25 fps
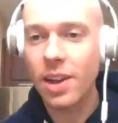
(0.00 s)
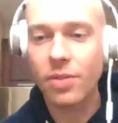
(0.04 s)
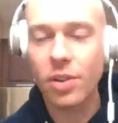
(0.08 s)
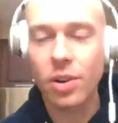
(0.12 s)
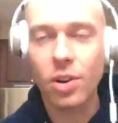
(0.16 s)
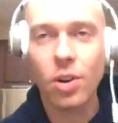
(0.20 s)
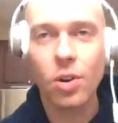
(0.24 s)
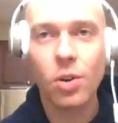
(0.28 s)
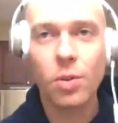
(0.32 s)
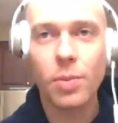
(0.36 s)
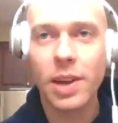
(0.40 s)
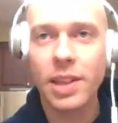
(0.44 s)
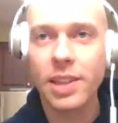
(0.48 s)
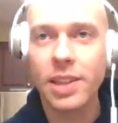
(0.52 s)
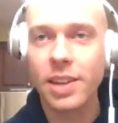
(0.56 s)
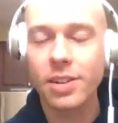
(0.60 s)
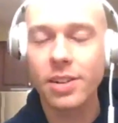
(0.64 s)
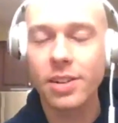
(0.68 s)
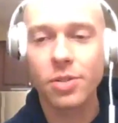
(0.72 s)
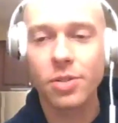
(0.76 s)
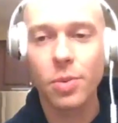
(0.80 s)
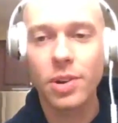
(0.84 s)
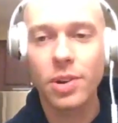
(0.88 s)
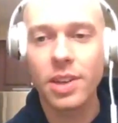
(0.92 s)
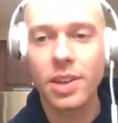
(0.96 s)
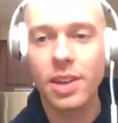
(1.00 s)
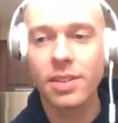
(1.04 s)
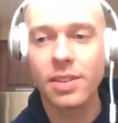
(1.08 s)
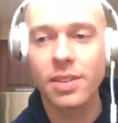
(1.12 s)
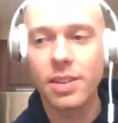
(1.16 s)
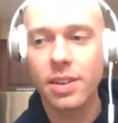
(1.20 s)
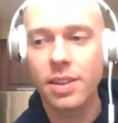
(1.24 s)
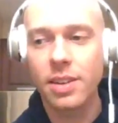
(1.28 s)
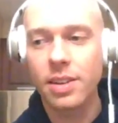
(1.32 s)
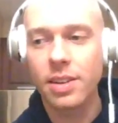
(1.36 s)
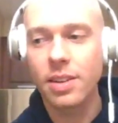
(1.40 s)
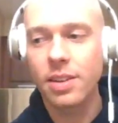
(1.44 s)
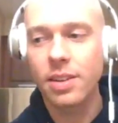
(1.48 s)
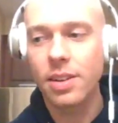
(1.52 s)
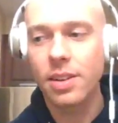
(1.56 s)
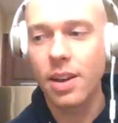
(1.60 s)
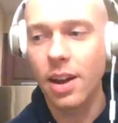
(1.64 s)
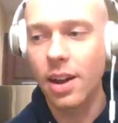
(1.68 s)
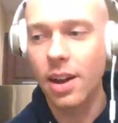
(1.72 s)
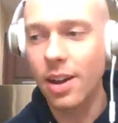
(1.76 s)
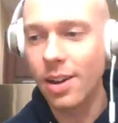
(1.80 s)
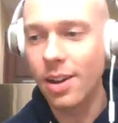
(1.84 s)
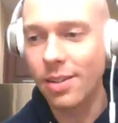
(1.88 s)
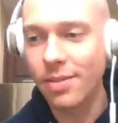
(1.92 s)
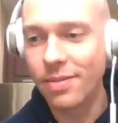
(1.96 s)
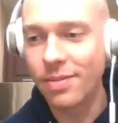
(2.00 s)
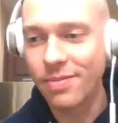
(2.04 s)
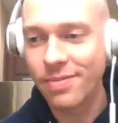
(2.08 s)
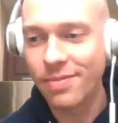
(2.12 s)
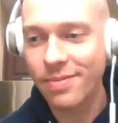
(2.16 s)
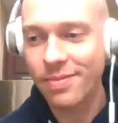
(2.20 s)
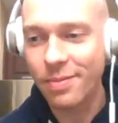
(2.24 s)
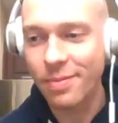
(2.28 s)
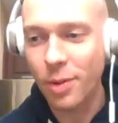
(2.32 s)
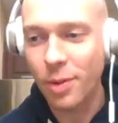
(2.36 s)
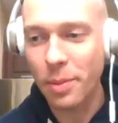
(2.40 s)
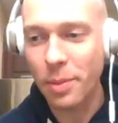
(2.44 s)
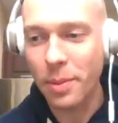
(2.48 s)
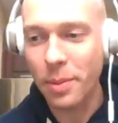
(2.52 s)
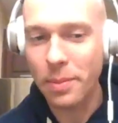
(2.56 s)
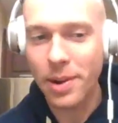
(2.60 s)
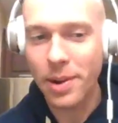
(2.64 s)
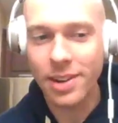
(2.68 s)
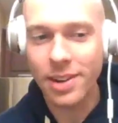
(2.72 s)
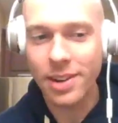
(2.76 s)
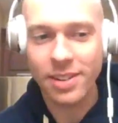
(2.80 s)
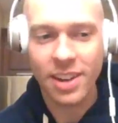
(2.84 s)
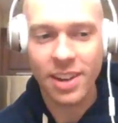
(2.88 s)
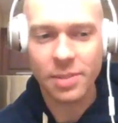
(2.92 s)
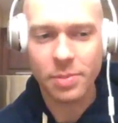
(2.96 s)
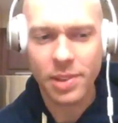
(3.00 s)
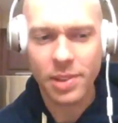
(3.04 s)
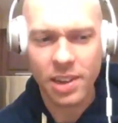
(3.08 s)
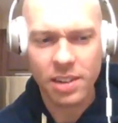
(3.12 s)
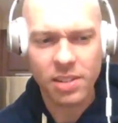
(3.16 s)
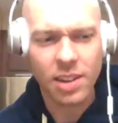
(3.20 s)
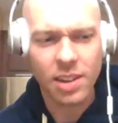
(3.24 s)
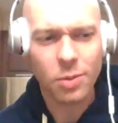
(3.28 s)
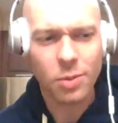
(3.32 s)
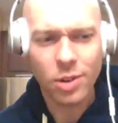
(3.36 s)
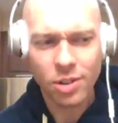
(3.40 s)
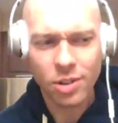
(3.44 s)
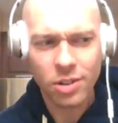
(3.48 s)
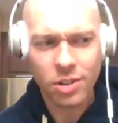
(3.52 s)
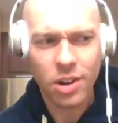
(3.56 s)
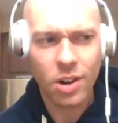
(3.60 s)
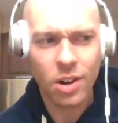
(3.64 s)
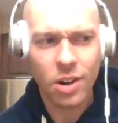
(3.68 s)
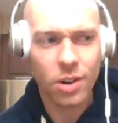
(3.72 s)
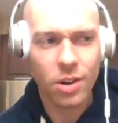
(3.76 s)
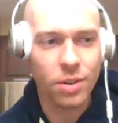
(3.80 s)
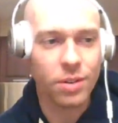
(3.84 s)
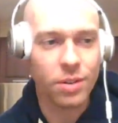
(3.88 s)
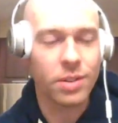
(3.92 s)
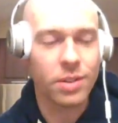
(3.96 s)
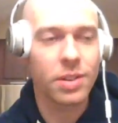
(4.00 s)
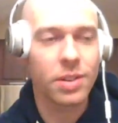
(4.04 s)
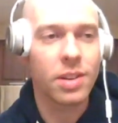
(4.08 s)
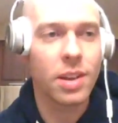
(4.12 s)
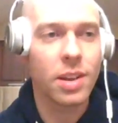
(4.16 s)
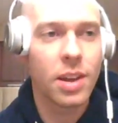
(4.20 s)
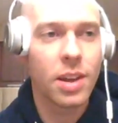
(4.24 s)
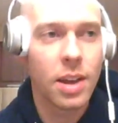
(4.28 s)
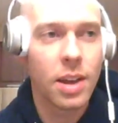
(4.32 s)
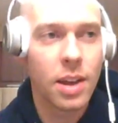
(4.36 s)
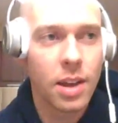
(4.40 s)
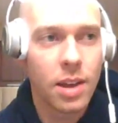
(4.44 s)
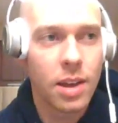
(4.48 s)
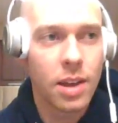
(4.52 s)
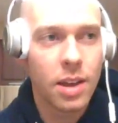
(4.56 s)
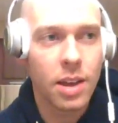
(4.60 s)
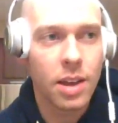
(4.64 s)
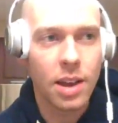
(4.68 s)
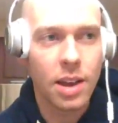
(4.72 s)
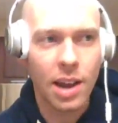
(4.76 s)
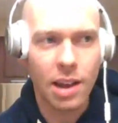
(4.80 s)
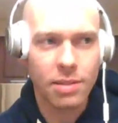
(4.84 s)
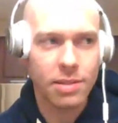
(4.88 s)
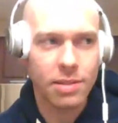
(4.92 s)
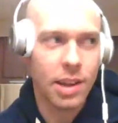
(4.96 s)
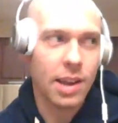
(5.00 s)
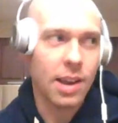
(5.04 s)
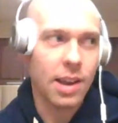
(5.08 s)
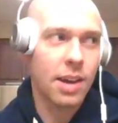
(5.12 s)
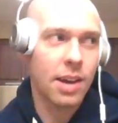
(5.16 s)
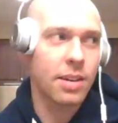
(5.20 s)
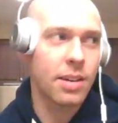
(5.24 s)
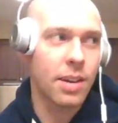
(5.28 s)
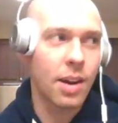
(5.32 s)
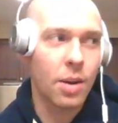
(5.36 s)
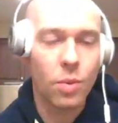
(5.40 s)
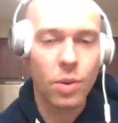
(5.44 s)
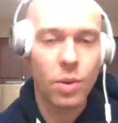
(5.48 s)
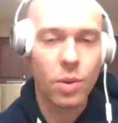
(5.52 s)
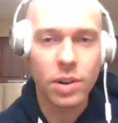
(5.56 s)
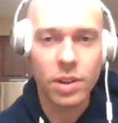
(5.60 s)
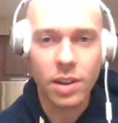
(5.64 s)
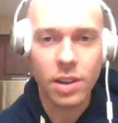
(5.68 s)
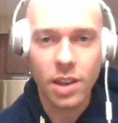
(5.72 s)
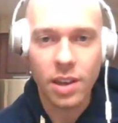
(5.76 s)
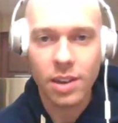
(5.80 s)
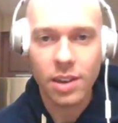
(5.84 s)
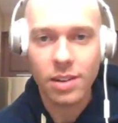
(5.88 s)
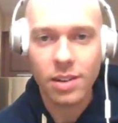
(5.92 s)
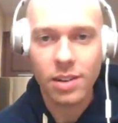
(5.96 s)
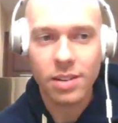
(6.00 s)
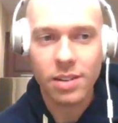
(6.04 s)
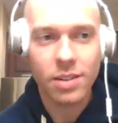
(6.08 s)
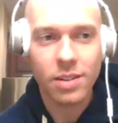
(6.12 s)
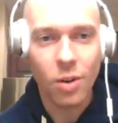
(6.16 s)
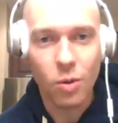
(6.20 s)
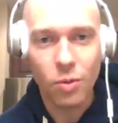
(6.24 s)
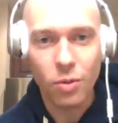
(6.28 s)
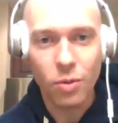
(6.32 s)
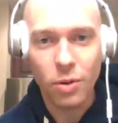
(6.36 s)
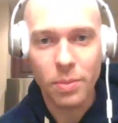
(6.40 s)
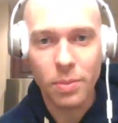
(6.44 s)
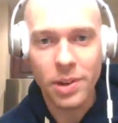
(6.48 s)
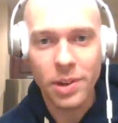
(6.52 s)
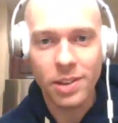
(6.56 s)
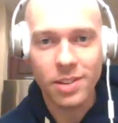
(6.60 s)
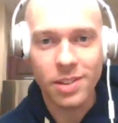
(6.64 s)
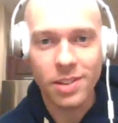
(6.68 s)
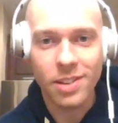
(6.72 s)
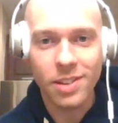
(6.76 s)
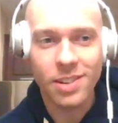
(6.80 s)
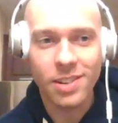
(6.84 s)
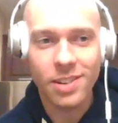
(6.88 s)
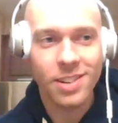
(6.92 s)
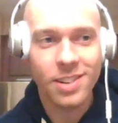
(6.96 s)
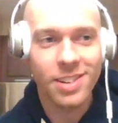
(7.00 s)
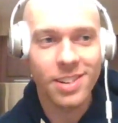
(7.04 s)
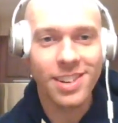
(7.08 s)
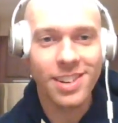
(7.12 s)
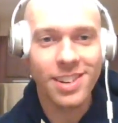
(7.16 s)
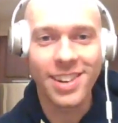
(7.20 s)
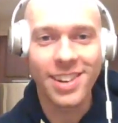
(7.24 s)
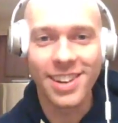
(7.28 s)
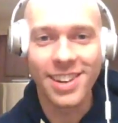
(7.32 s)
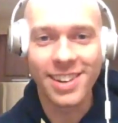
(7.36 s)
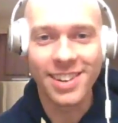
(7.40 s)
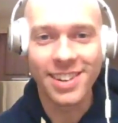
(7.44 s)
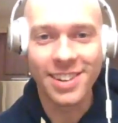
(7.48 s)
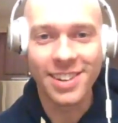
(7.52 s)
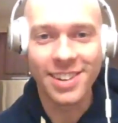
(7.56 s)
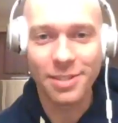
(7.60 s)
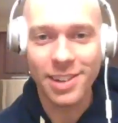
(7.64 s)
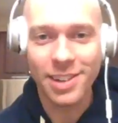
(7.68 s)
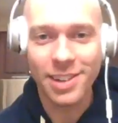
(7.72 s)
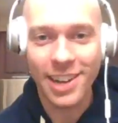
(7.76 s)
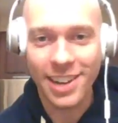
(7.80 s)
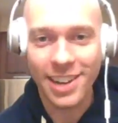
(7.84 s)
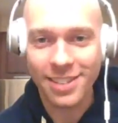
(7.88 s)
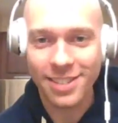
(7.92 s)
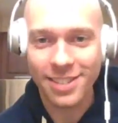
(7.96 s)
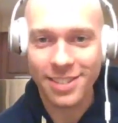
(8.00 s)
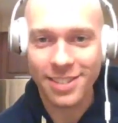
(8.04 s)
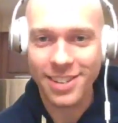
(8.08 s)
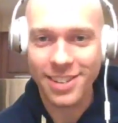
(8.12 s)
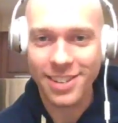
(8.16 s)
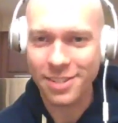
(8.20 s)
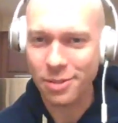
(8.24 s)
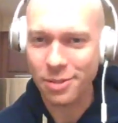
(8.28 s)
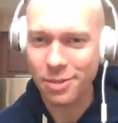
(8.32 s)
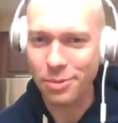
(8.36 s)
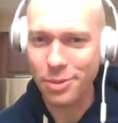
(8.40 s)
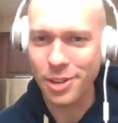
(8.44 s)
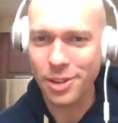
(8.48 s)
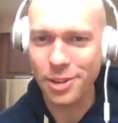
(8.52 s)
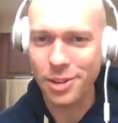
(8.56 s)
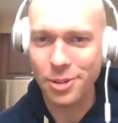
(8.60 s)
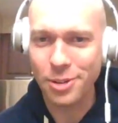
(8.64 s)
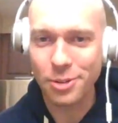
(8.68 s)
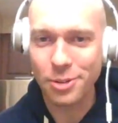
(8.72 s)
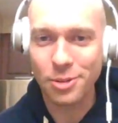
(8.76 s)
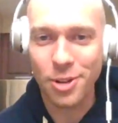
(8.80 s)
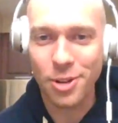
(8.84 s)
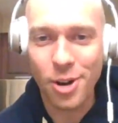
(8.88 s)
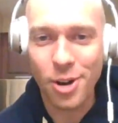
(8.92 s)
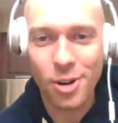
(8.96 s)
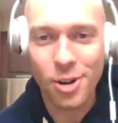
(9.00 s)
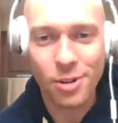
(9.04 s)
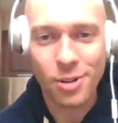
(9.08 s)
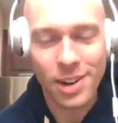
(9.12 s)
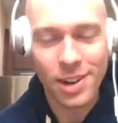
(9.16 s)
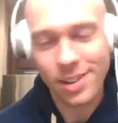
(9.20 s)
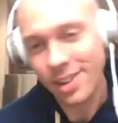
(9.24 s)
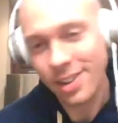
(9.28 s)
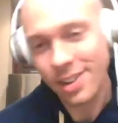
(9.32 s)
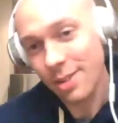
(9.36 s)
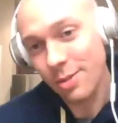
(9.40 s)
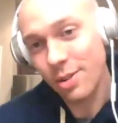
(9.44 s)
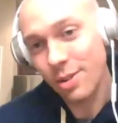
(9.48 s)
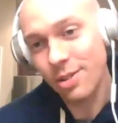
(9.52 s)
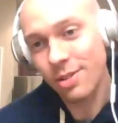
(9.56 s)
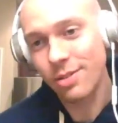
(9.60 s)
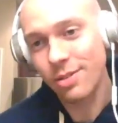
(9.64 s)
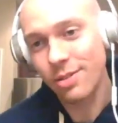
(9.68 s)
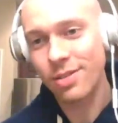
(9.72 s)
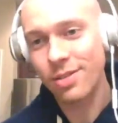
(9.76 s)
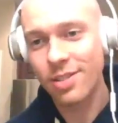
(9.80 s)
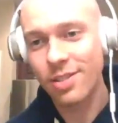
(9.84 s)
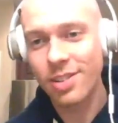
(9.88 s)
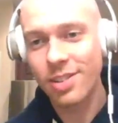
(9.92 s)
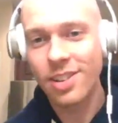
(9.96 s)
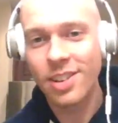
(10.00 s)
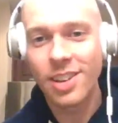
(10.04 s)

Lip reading: have a goal by the end of 2018. One of my buddies asked me that. He's like, "What's your goal?" And I was like, "I want to get over 1 million." And he was like, "That's a really huge goal." And I was like, "Well,